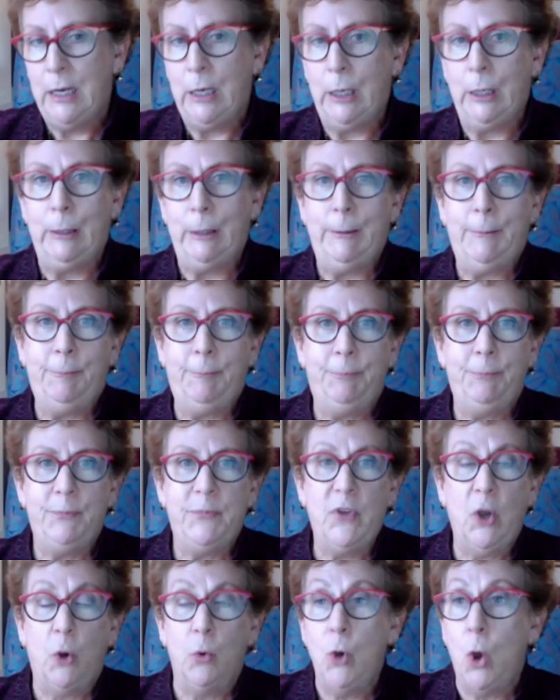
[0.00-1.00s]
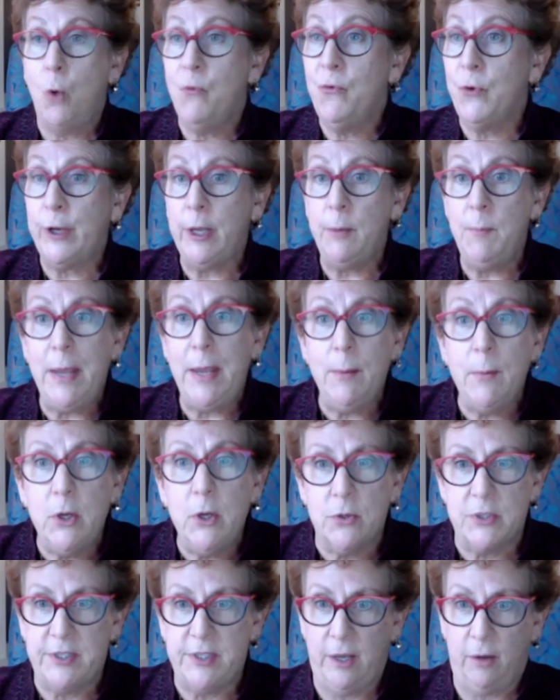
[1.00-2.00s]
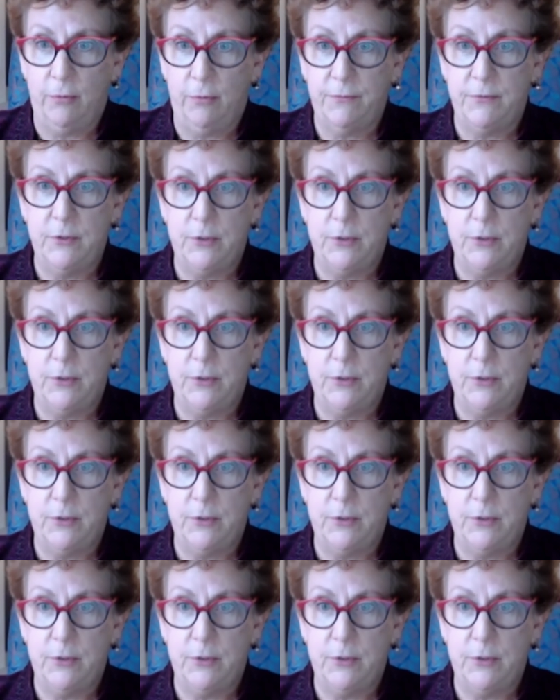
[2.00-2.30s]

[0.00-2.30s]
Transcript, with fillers: Don't overcommit yourself.